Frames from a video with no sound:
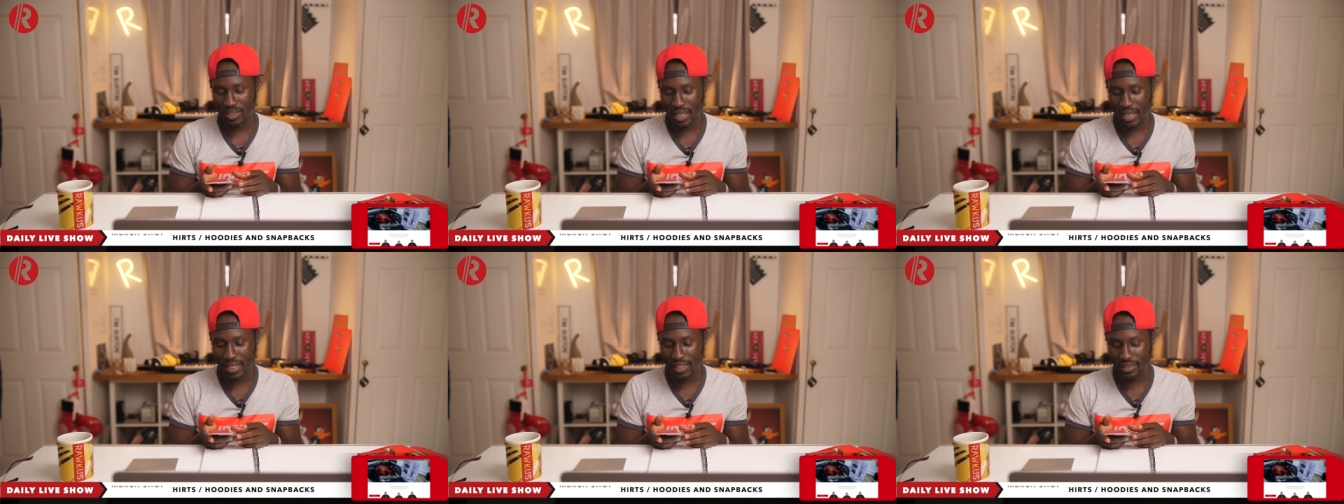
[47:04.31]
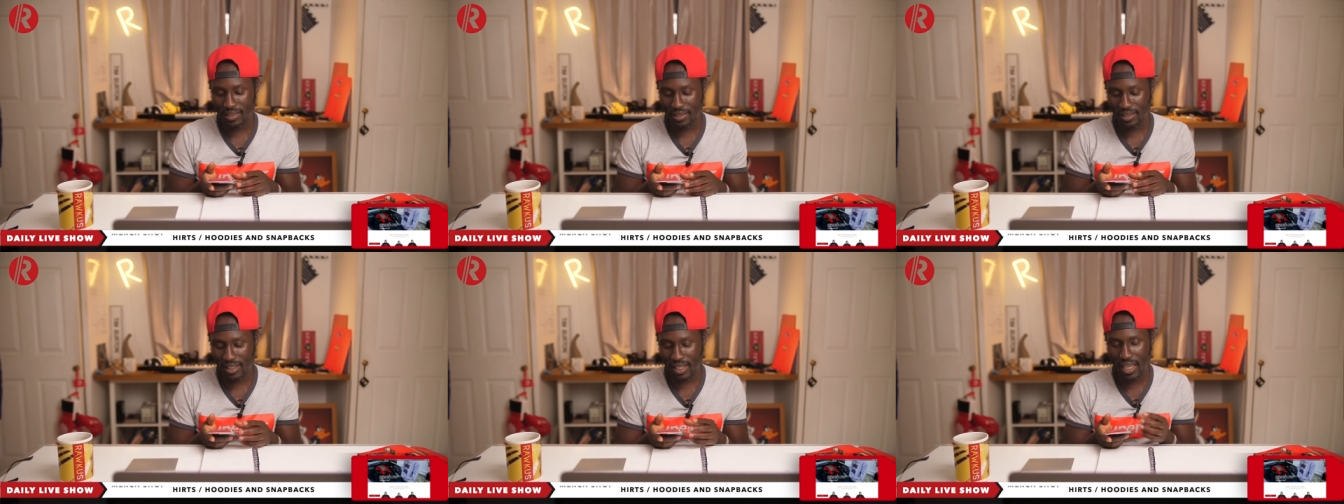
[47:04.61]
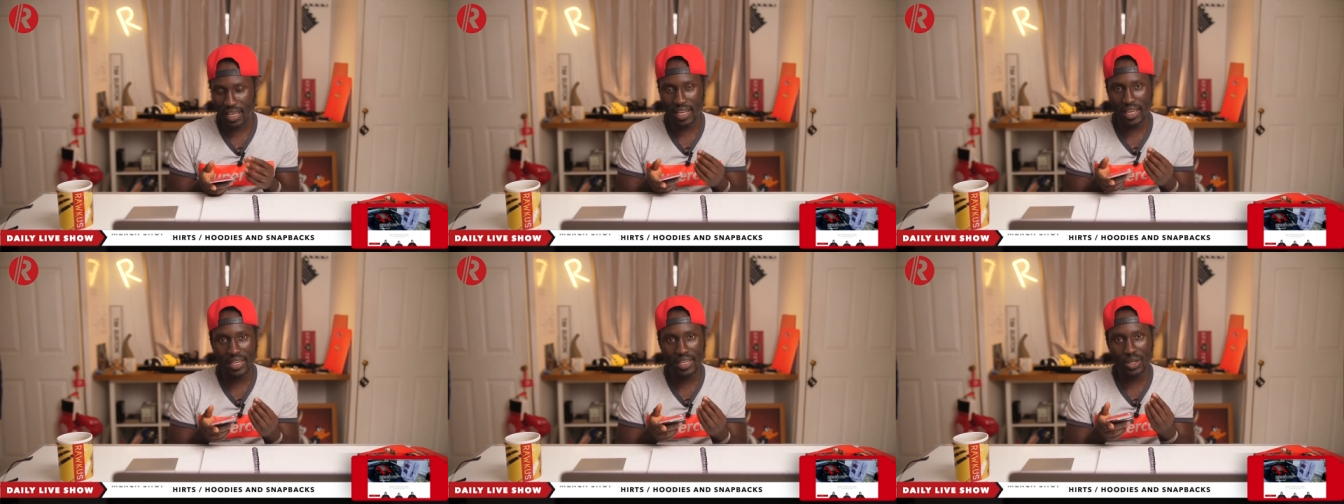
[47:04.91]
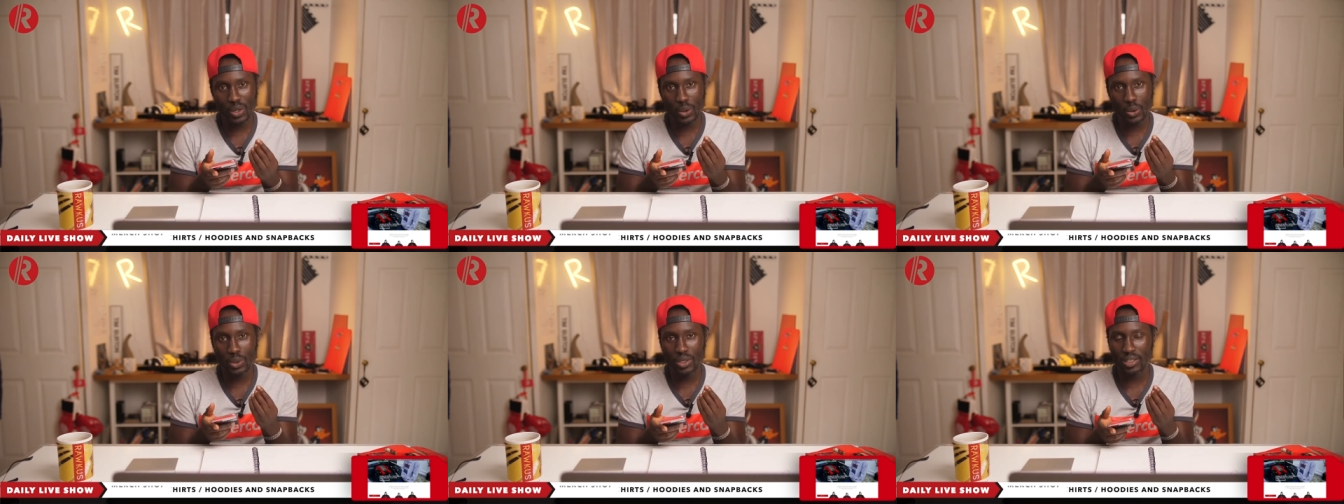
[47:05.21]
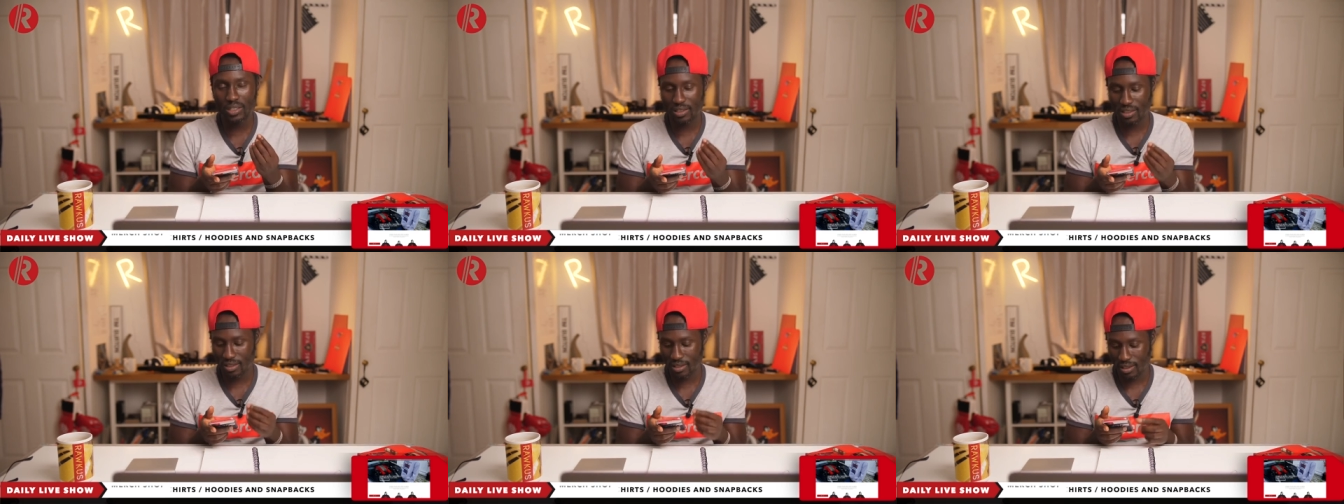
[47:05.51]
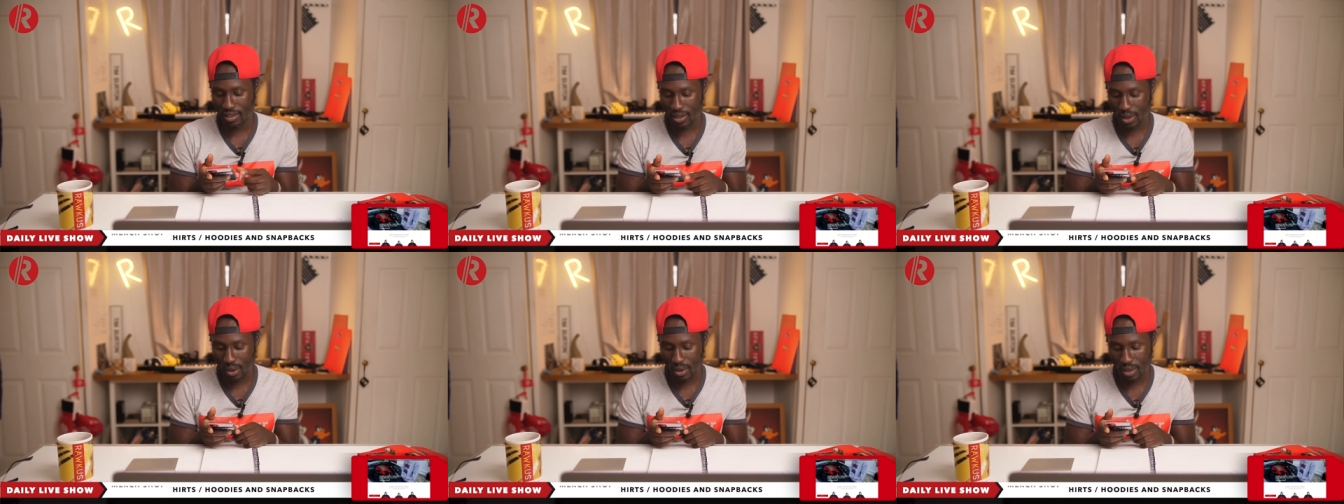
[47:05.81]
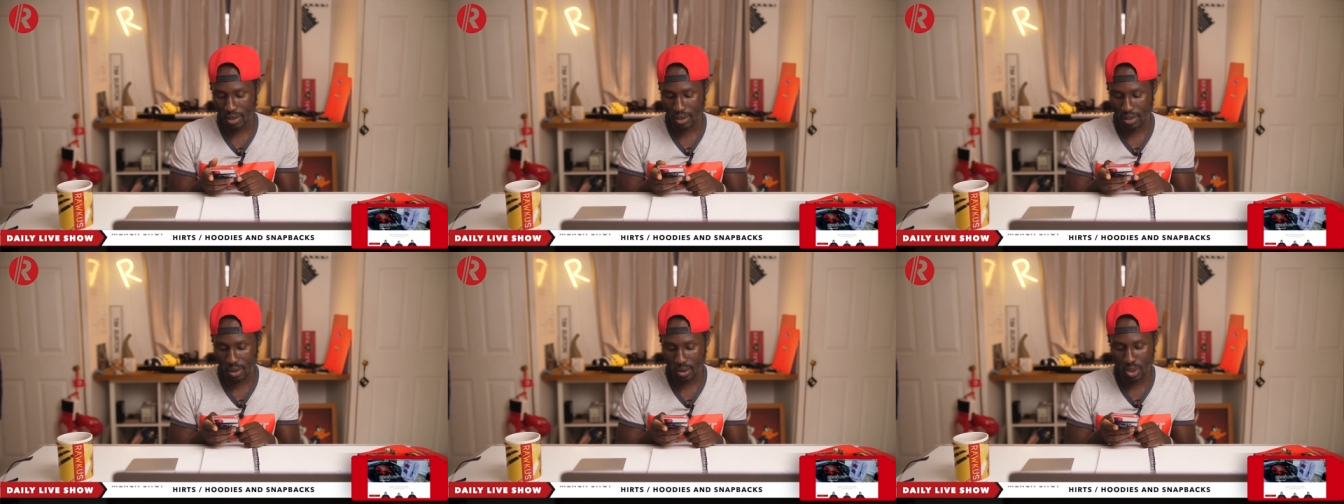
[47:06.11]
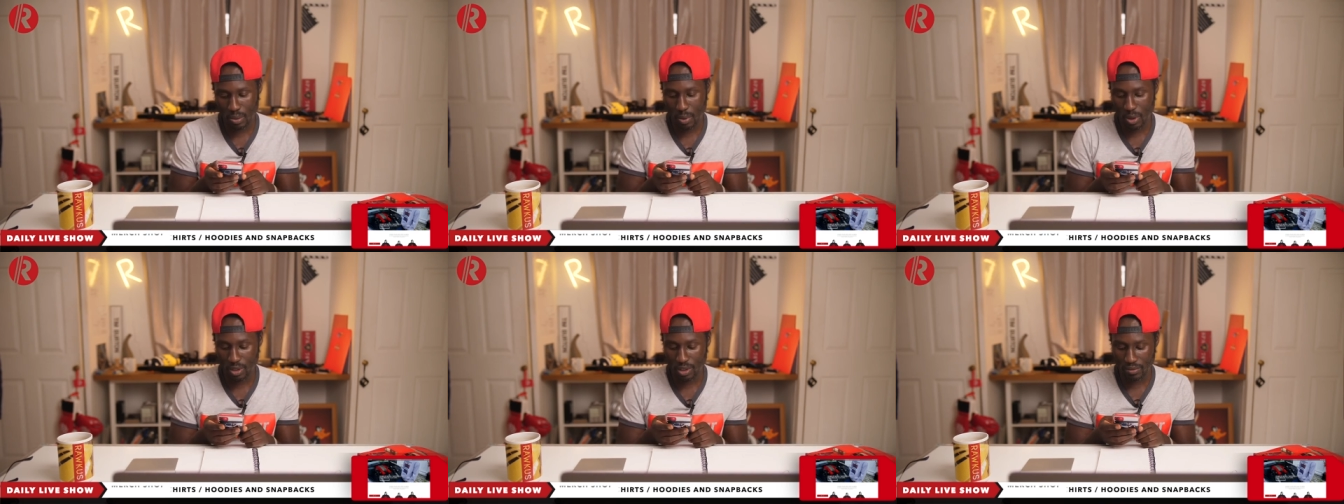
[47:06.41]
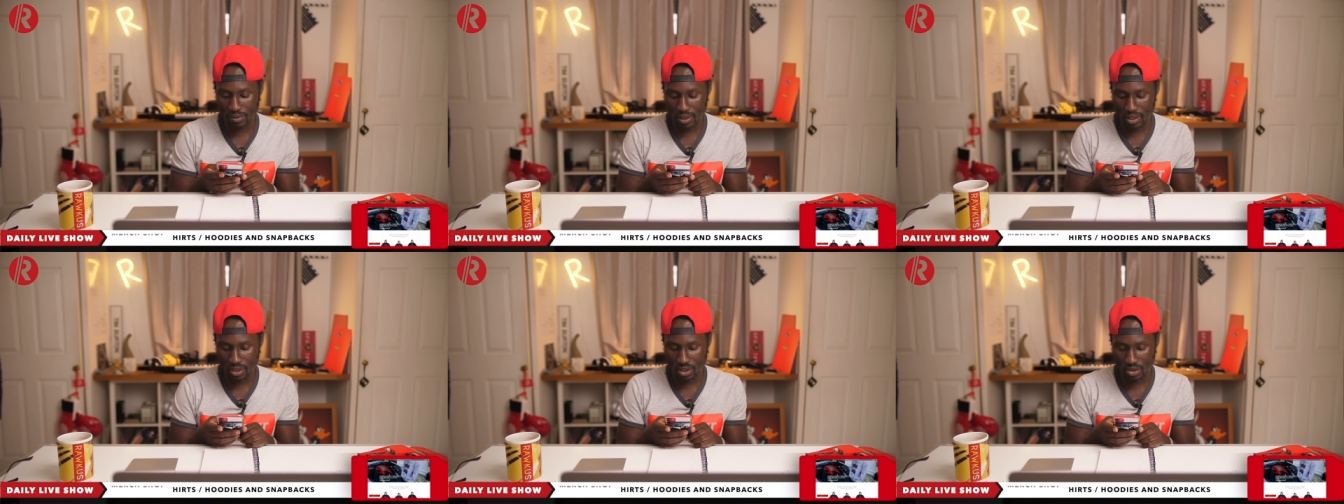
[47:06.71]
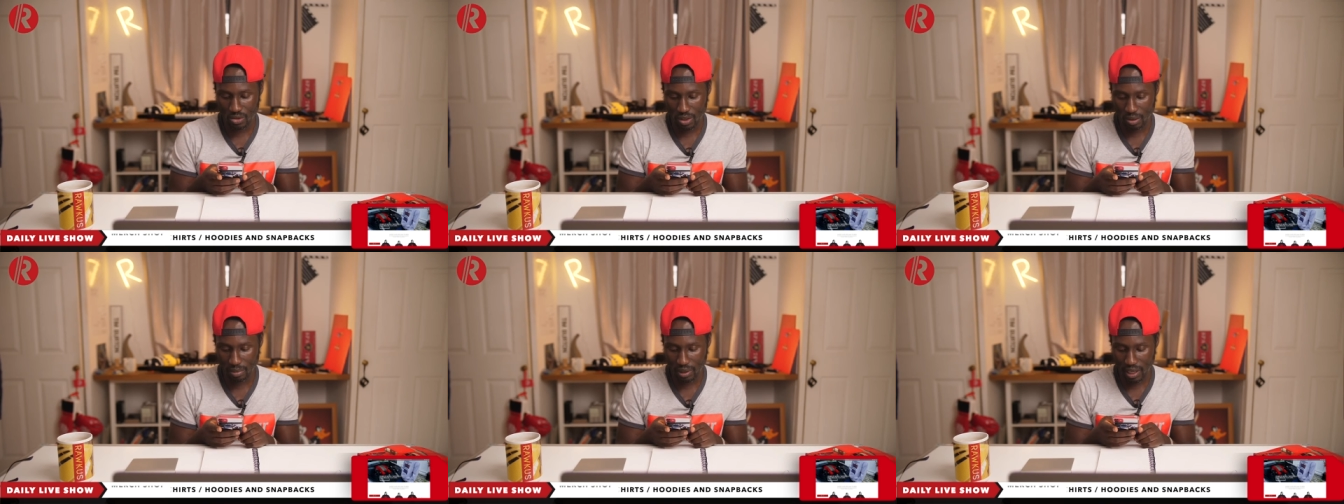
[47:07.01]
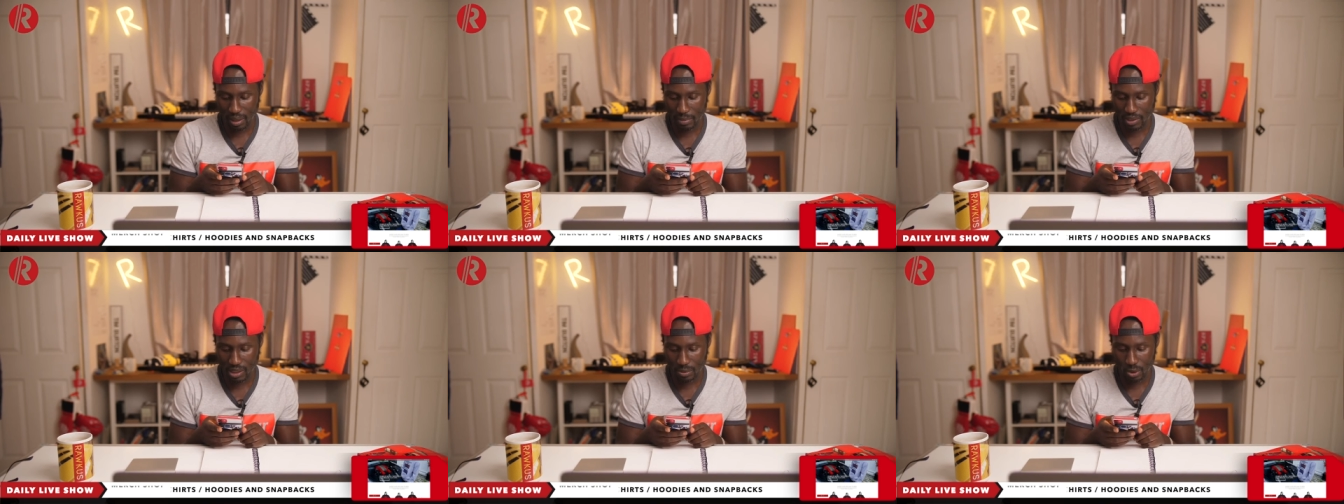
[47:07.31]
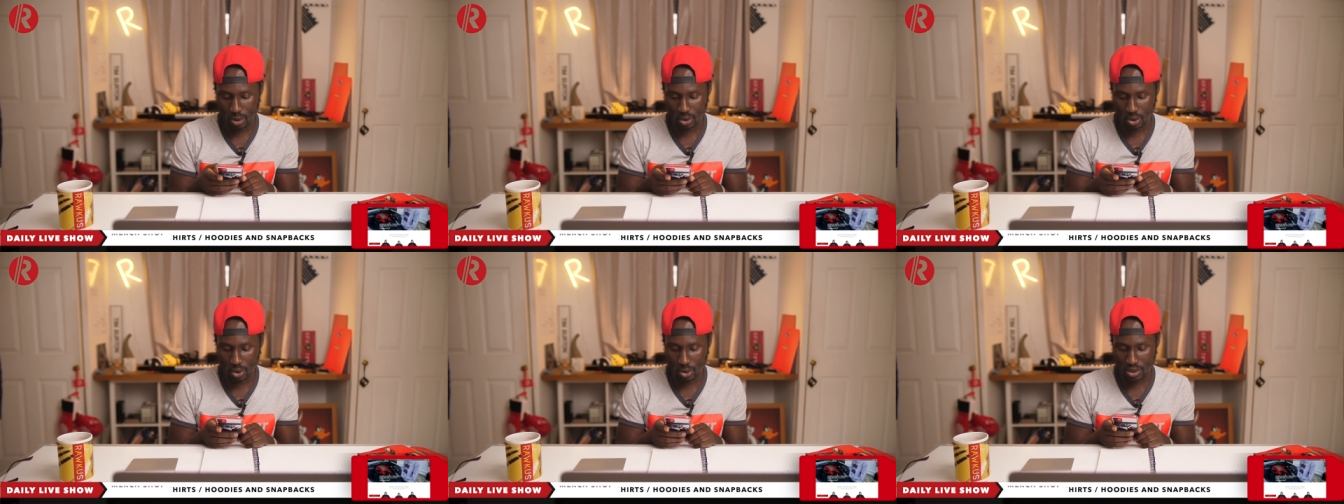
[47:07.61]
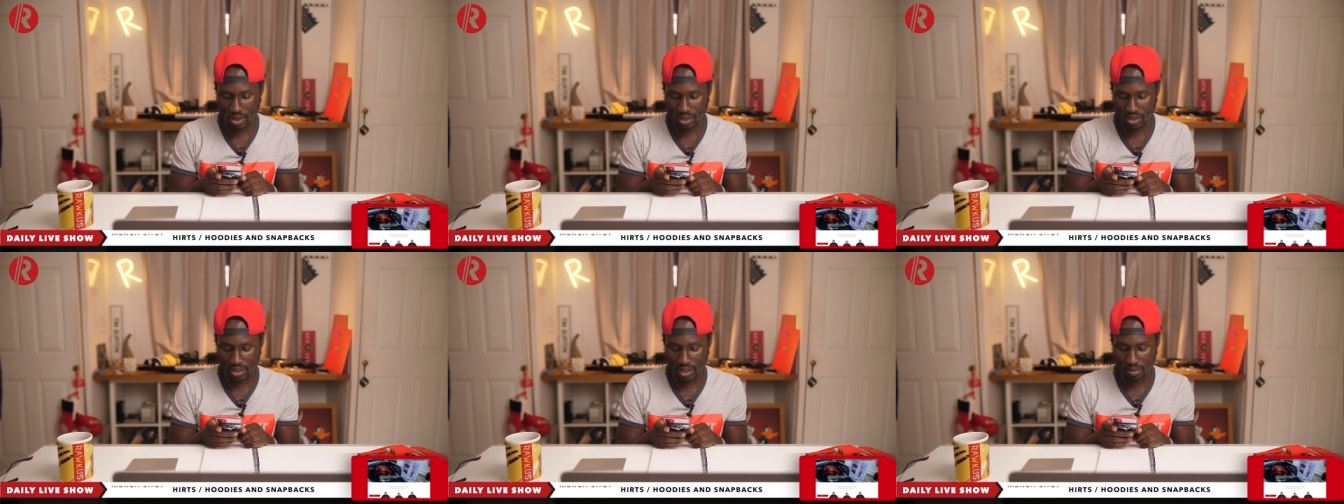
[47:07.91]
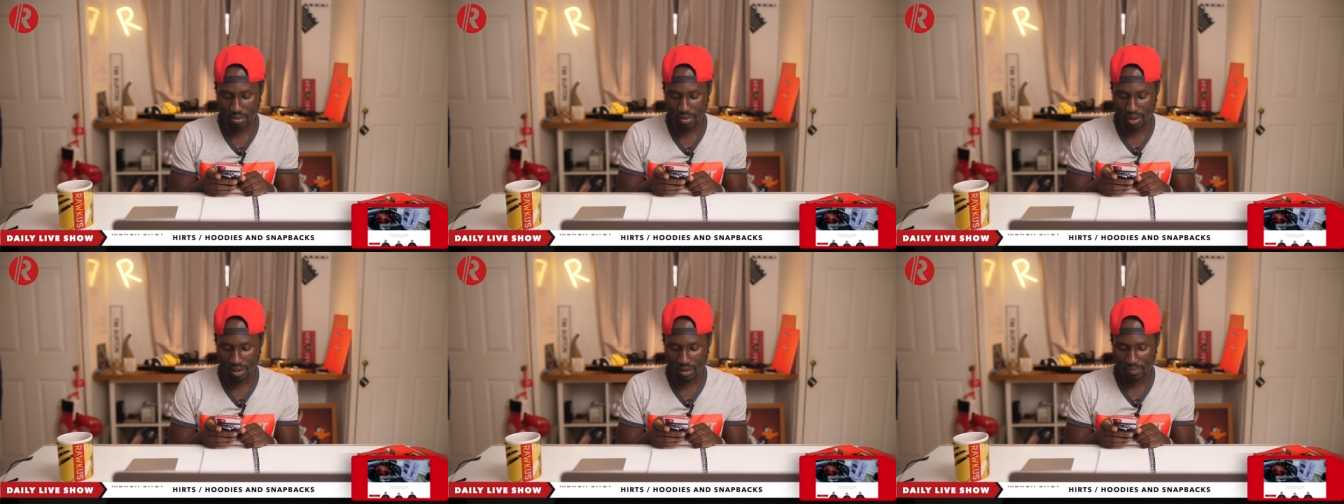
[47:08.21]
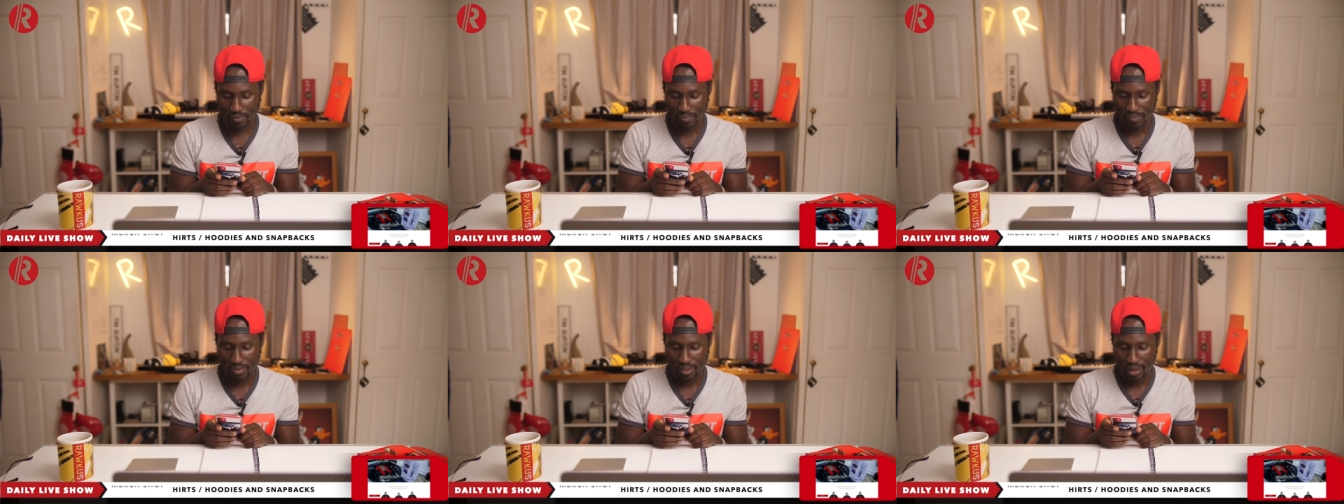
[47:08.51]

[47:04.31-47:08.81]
it's like it's, it's killing the goodness in the in the automotive industry. But let me see what George has sent me.